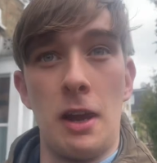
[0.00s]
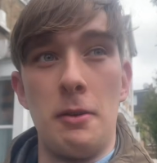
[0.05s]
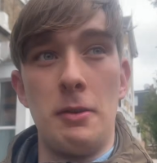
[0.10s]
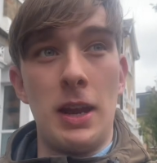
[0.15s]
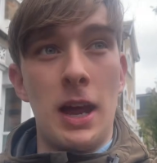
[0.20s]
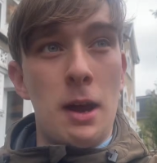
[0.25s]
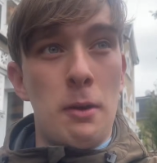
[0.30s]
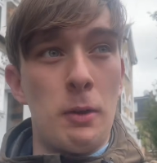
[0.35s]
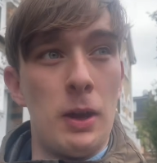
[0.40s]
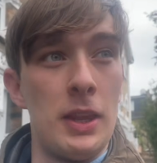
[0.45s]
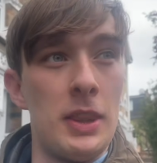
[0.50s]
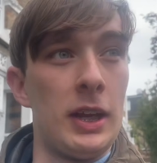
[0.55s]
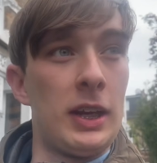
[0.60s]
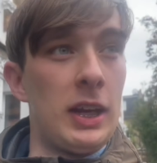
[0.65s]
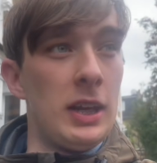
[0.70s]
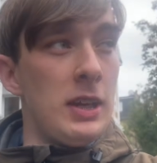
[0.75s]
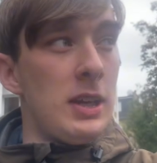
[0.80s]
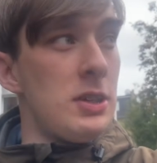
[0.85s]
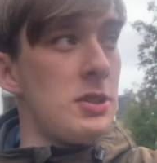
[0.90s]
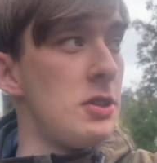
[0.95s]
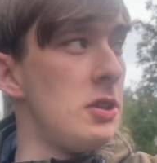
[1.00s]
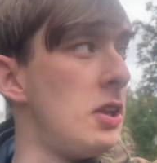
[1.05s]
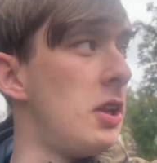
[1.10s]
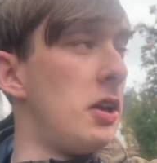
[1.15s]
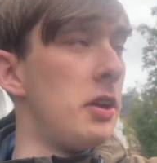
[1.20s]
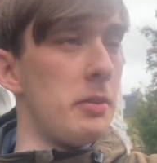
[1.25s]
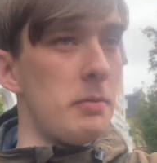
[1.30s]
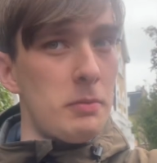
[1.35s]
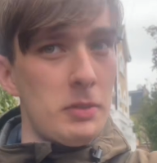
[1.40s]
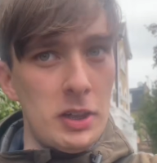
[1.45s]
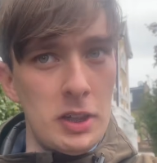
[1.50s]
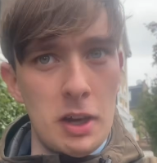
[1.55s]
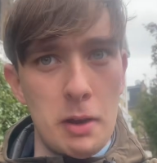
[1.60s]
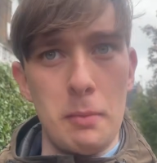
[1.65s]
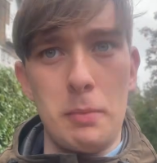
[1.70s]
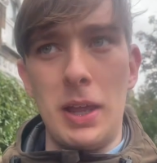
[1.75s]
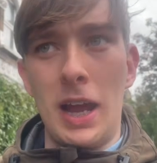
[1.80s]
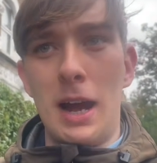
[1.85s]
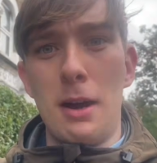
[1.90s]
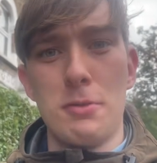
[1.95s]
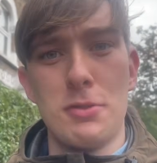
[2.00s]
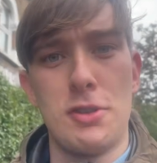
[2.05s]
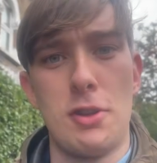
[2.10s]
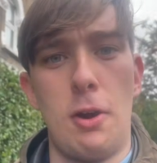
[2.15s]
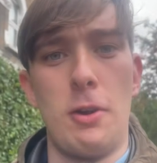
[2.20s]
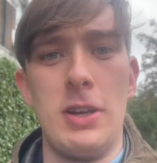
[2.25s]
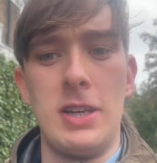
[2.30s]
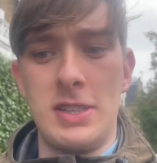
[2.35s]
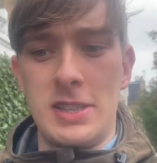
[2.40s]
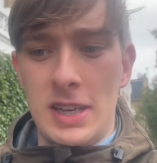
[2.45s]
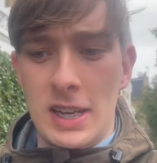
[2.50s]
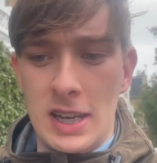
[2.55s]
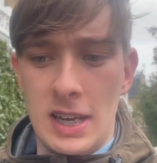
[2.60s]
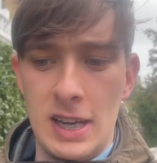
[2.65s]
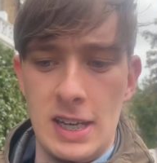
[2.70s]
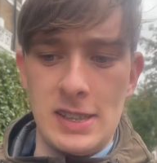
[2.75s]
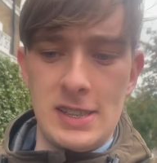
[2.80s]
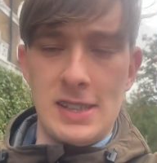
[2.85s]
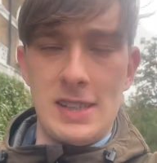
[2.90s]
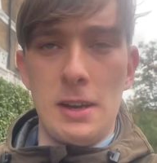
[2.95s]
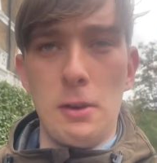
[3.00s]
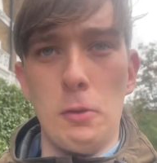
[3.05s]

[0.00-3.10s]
now, and the condition that, you know, the outside is in is still